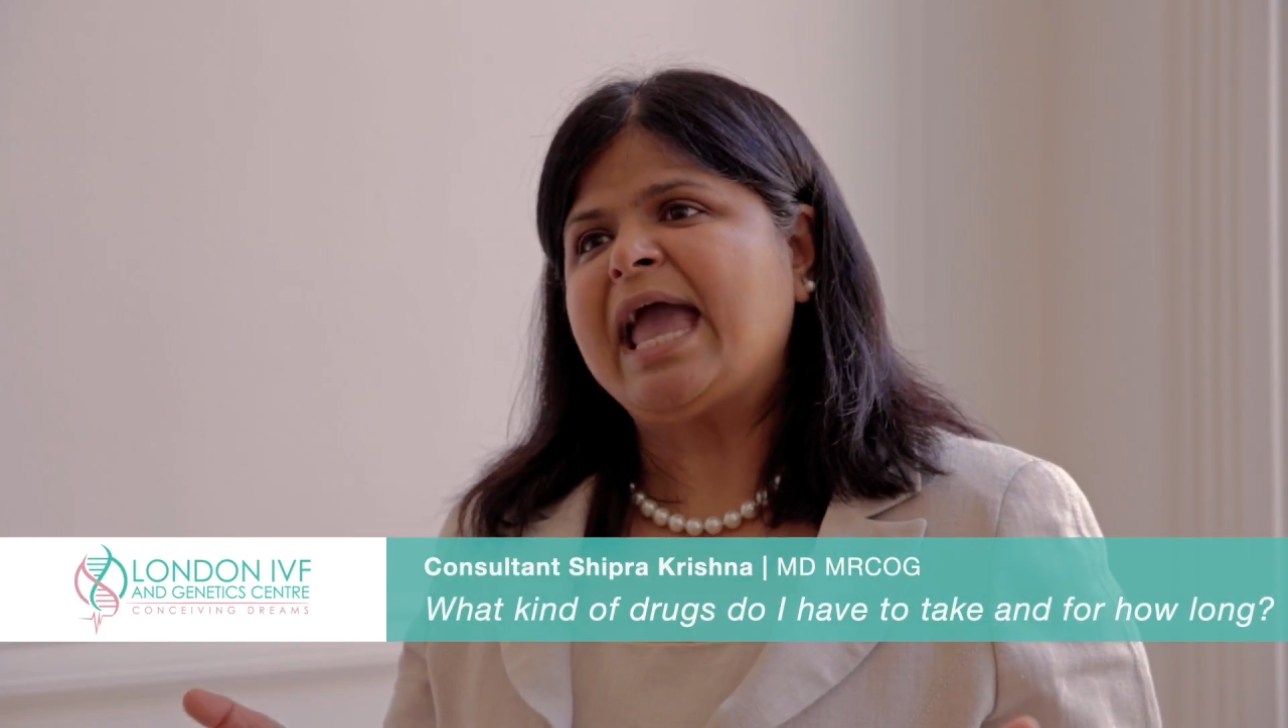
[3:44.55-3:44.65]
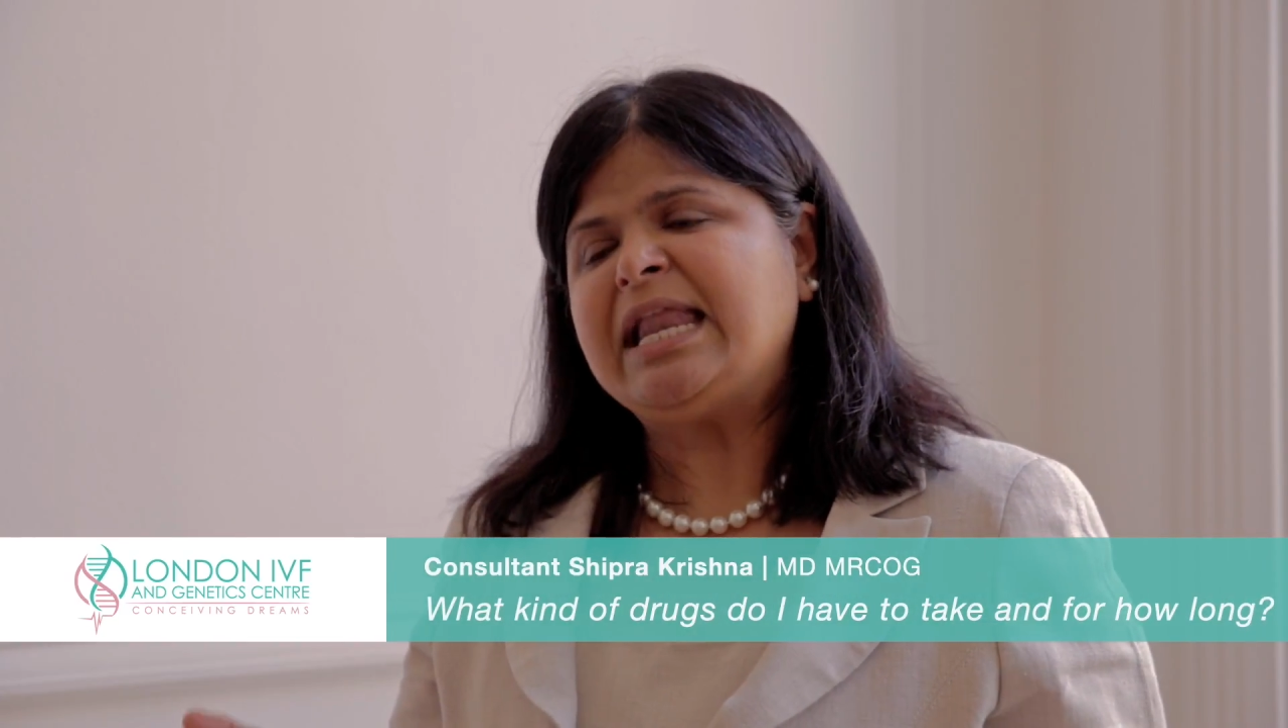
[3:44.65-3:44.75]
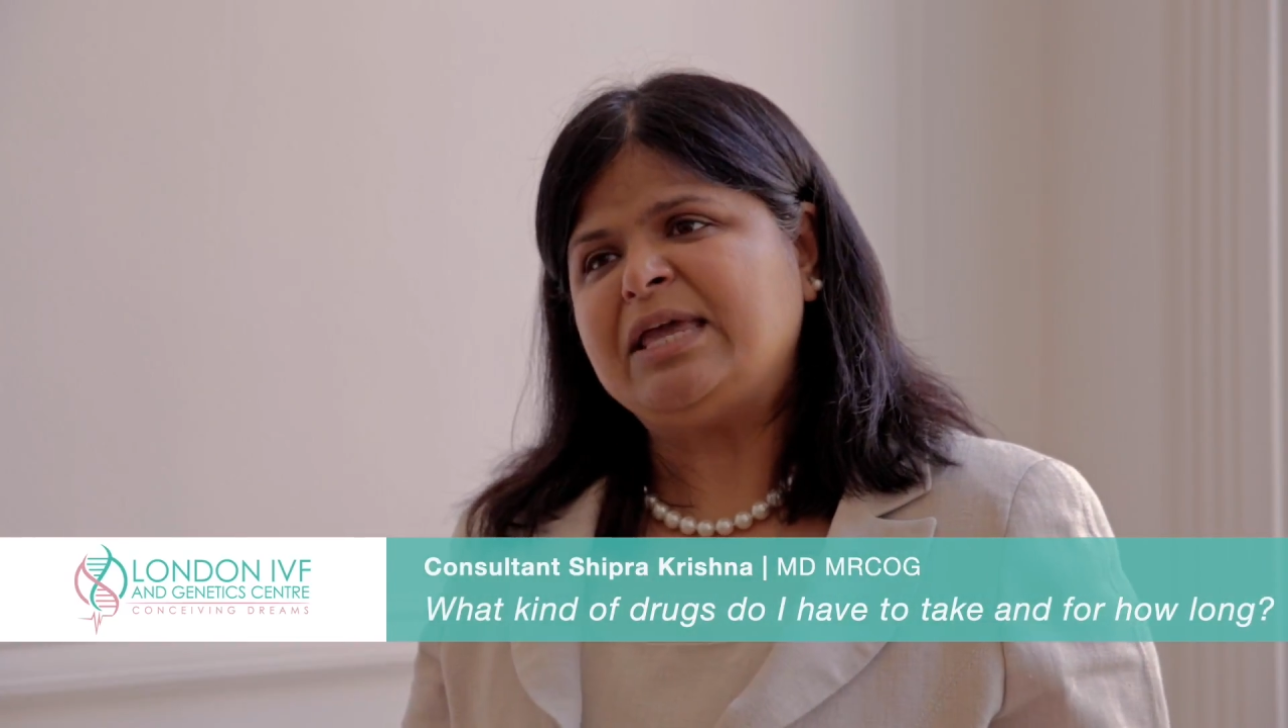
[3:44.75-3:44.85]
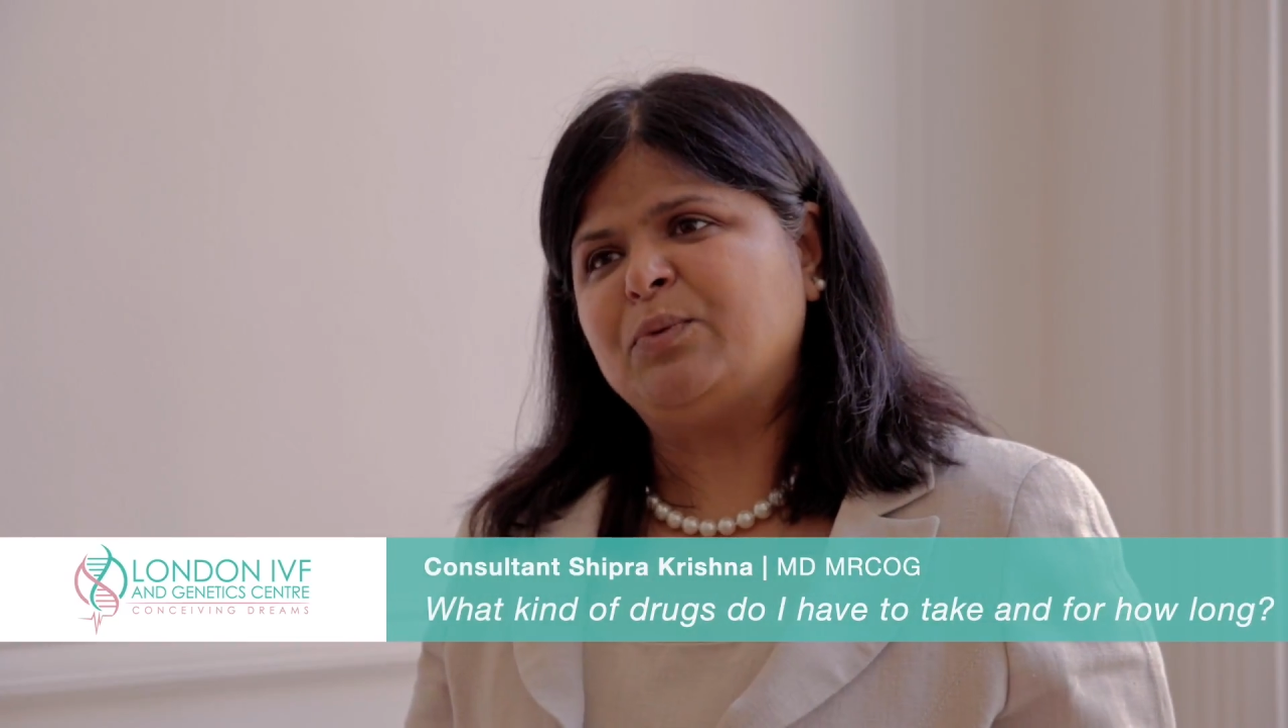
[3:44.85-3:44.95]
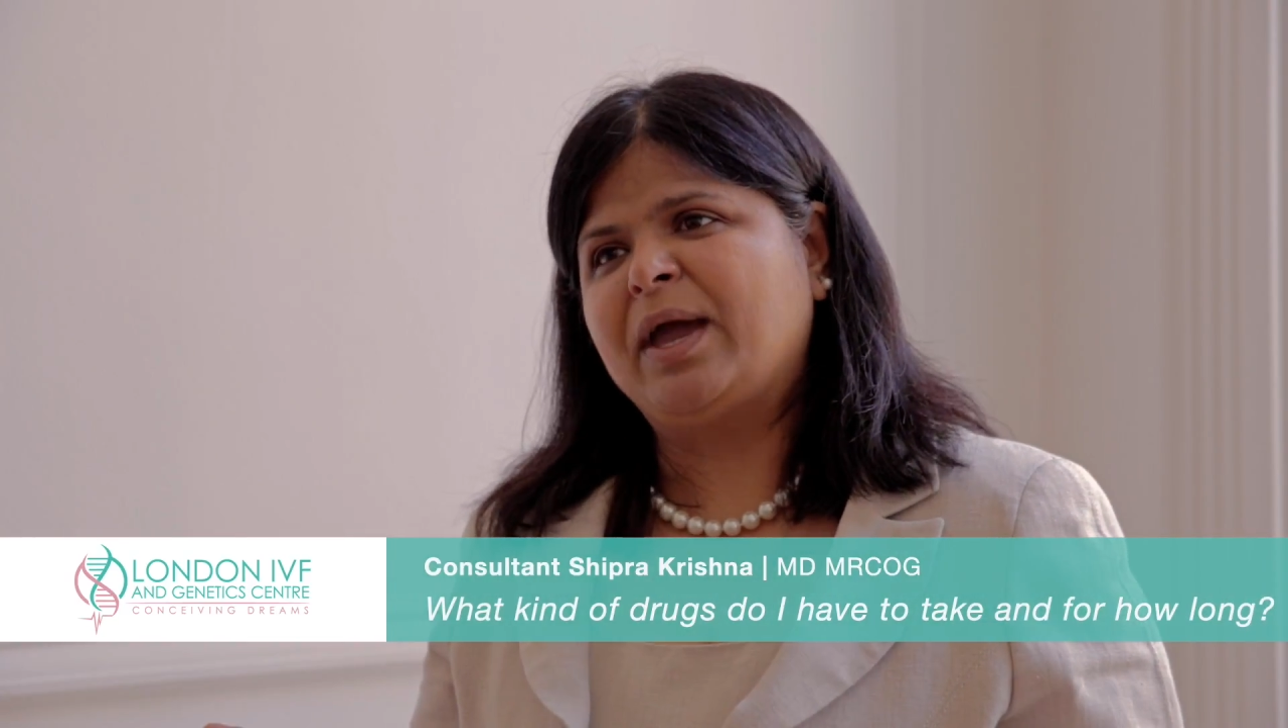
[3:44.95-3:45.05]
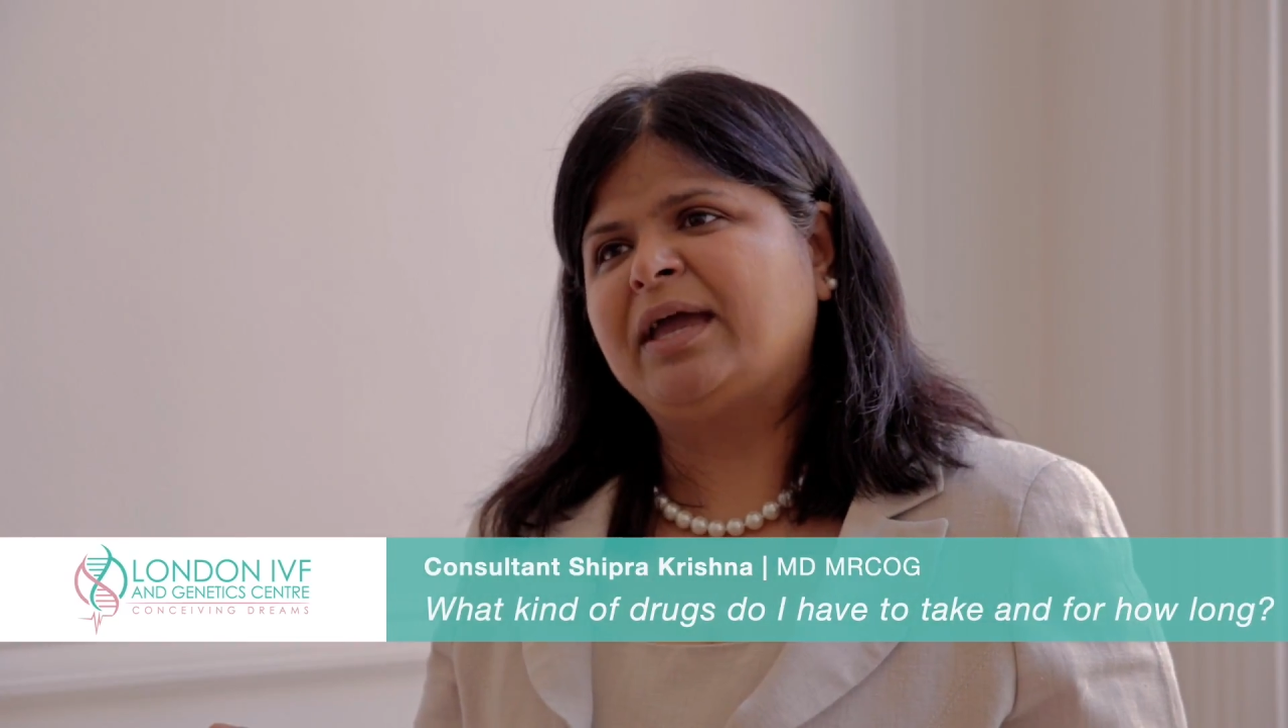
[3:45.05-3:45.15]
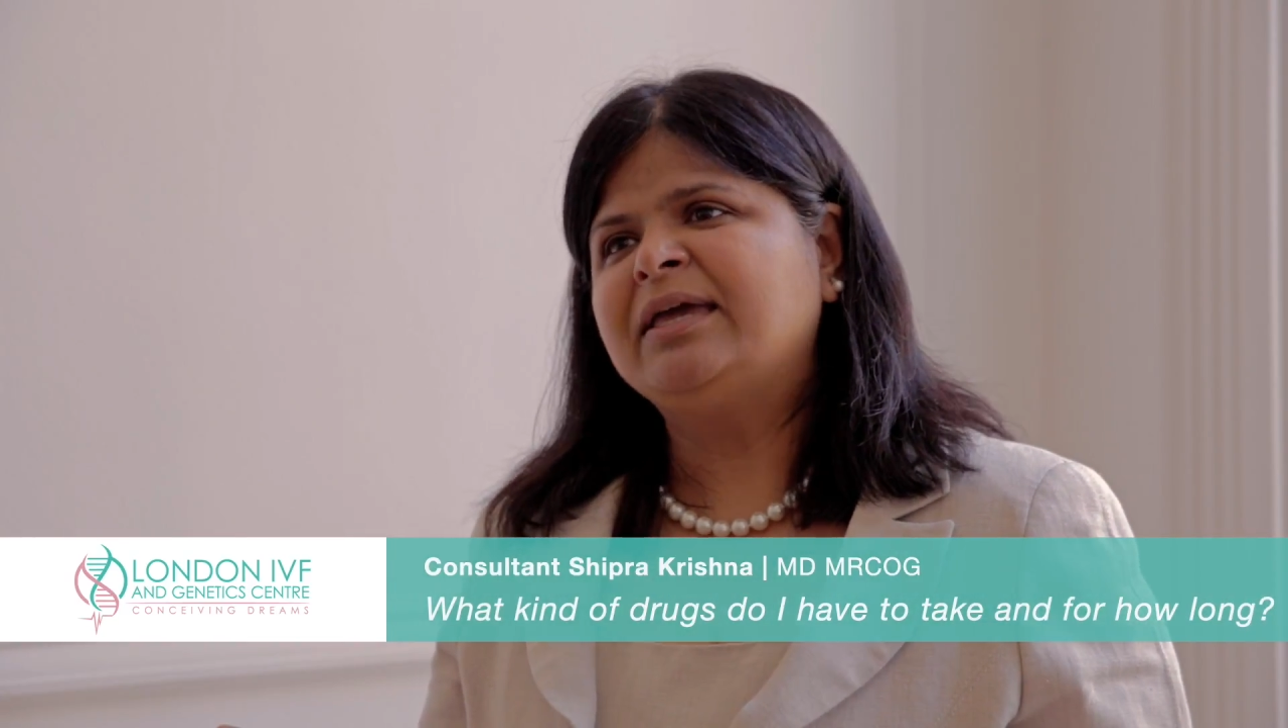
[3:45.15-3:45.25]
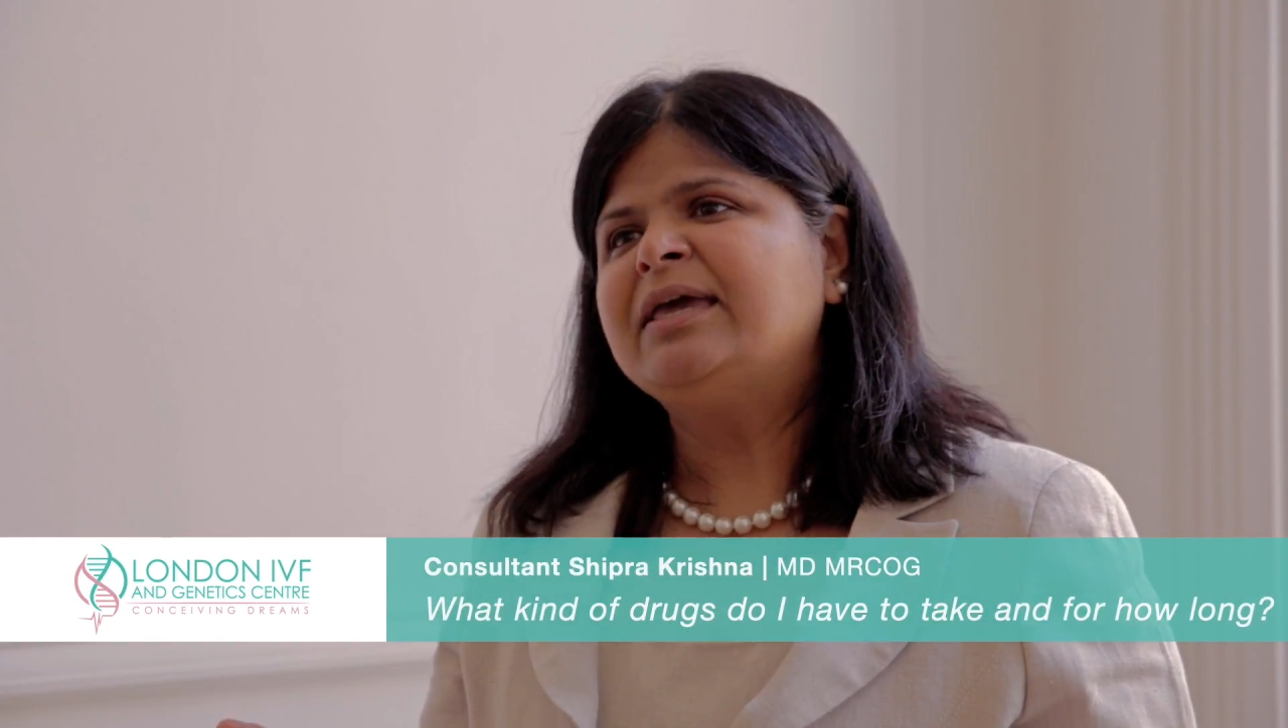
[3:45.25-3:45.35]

anyway.